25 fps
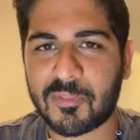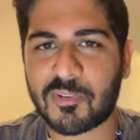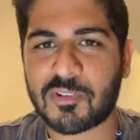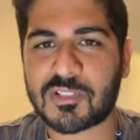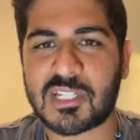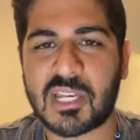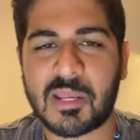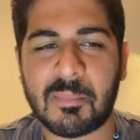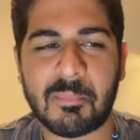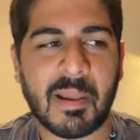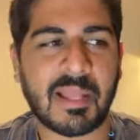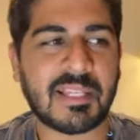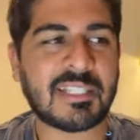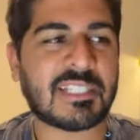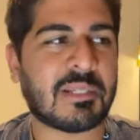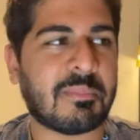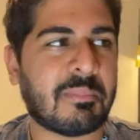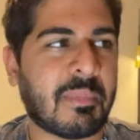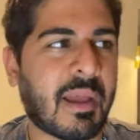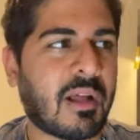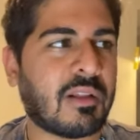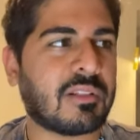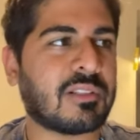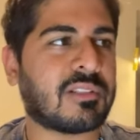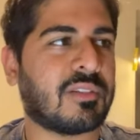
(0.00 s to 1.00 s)
an immense
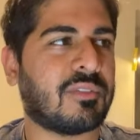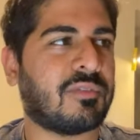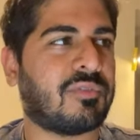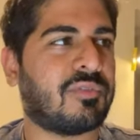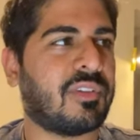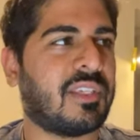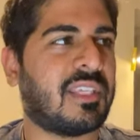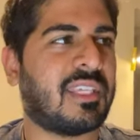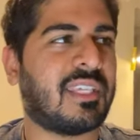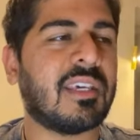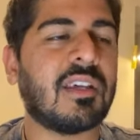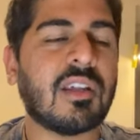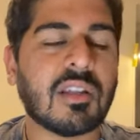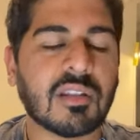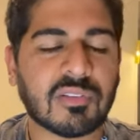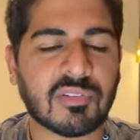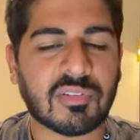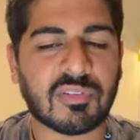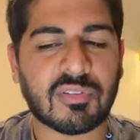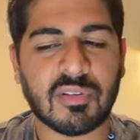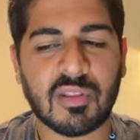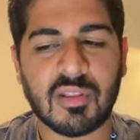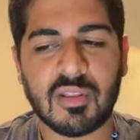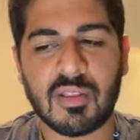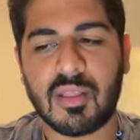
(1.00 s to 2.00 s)
amount of
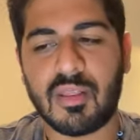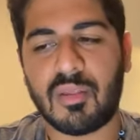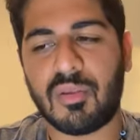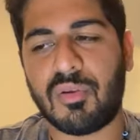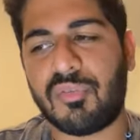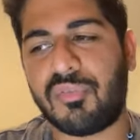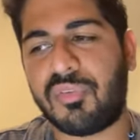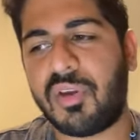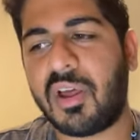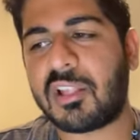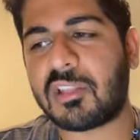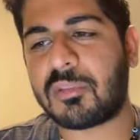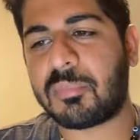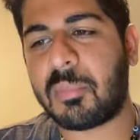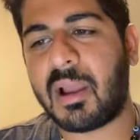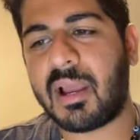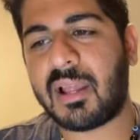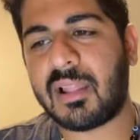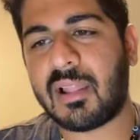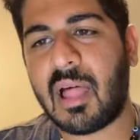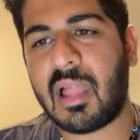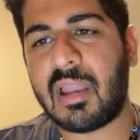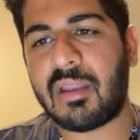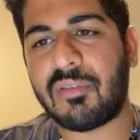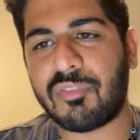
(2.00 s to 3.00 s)
guilt felt by
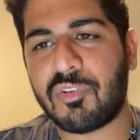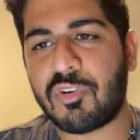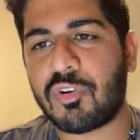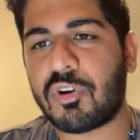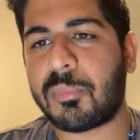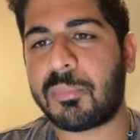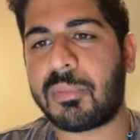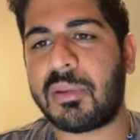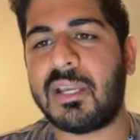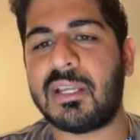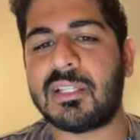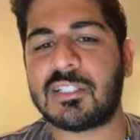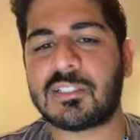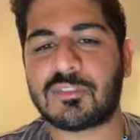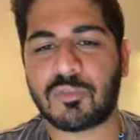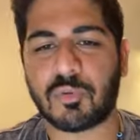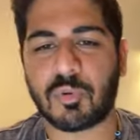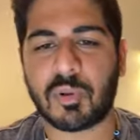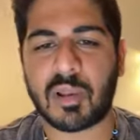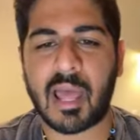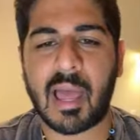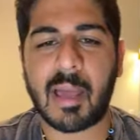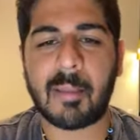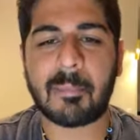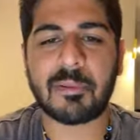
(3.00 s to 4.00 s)
a lot of Europeans for
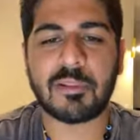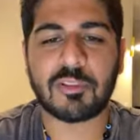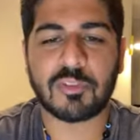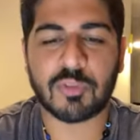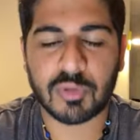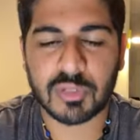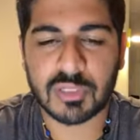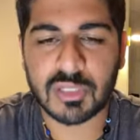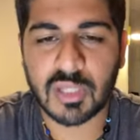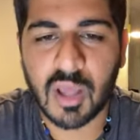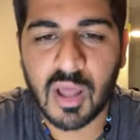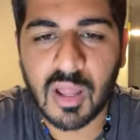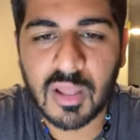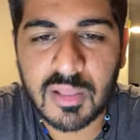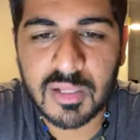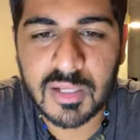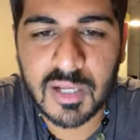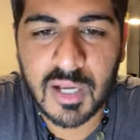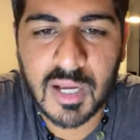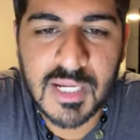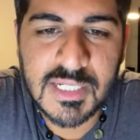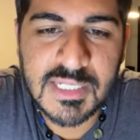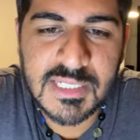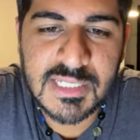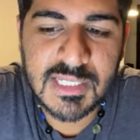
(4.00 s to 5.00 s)
what happened during the
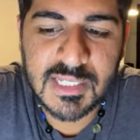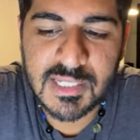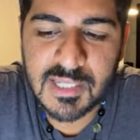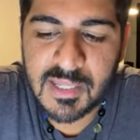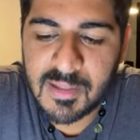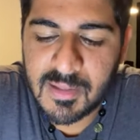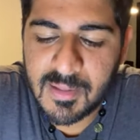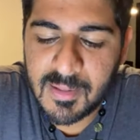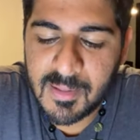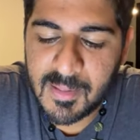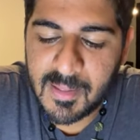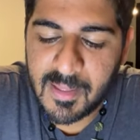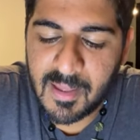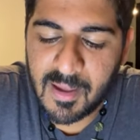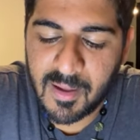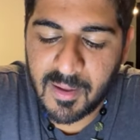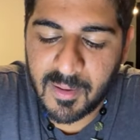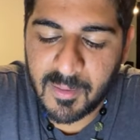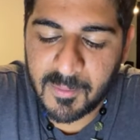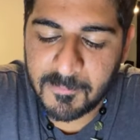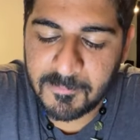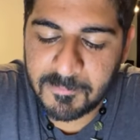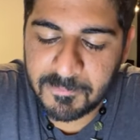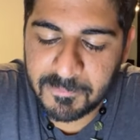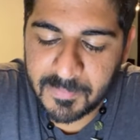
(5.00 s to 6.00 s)
Holocaust,
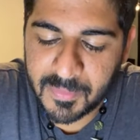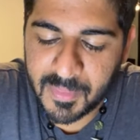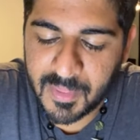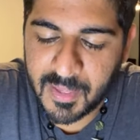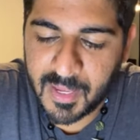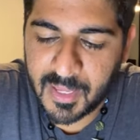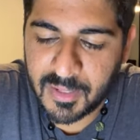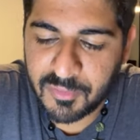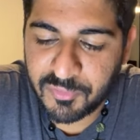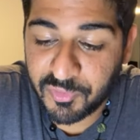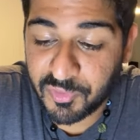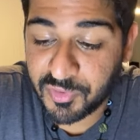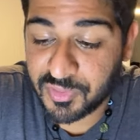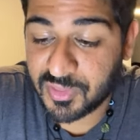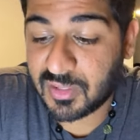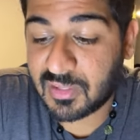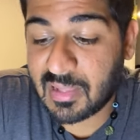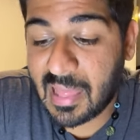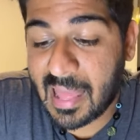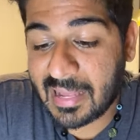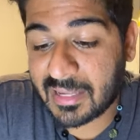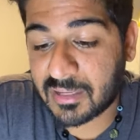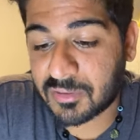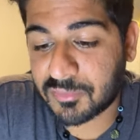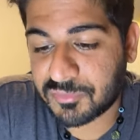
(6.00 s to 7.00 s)
and for the
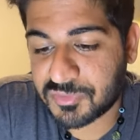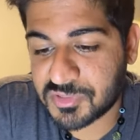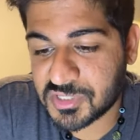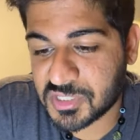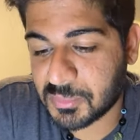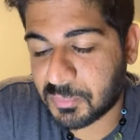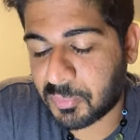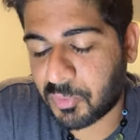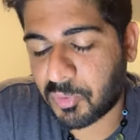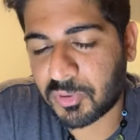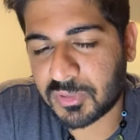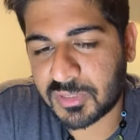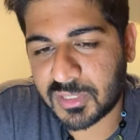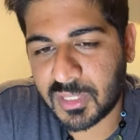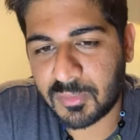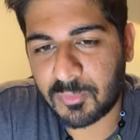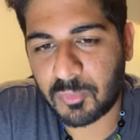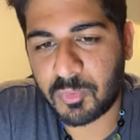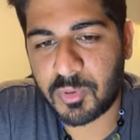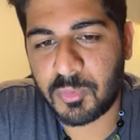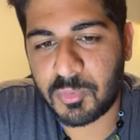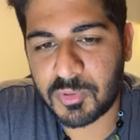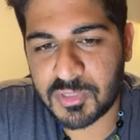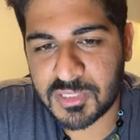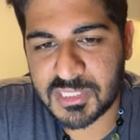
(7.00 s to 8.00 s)
lack of support that
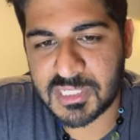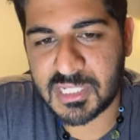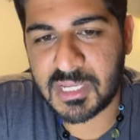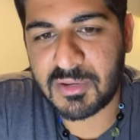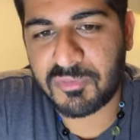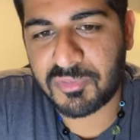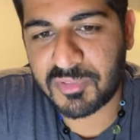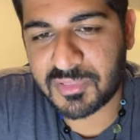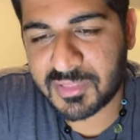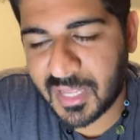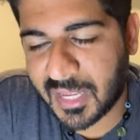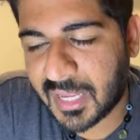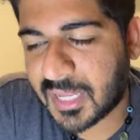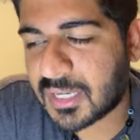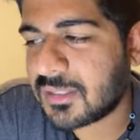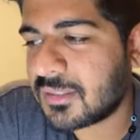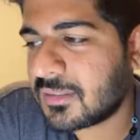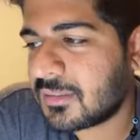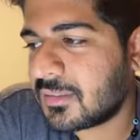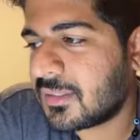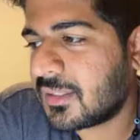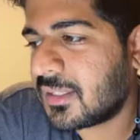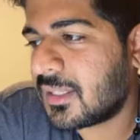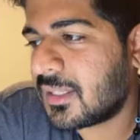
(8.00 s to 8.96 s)
we received then.